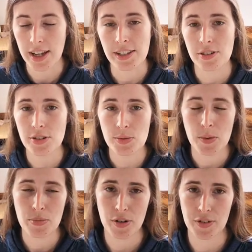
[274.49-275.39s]
a 2 to
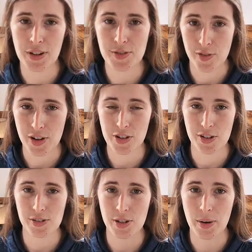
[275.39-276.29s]
1 profit loss
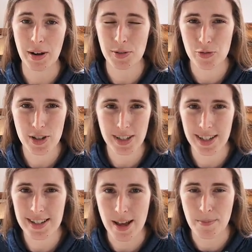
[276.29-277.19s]
ratio so I was
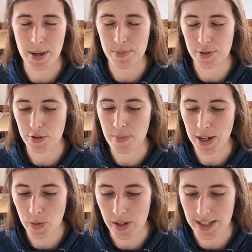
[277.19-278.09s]
risking 10 pips to
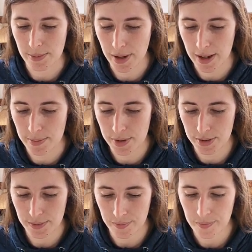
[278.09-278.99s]
make 20
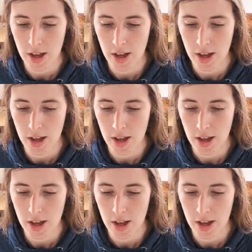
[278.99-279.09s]
pips.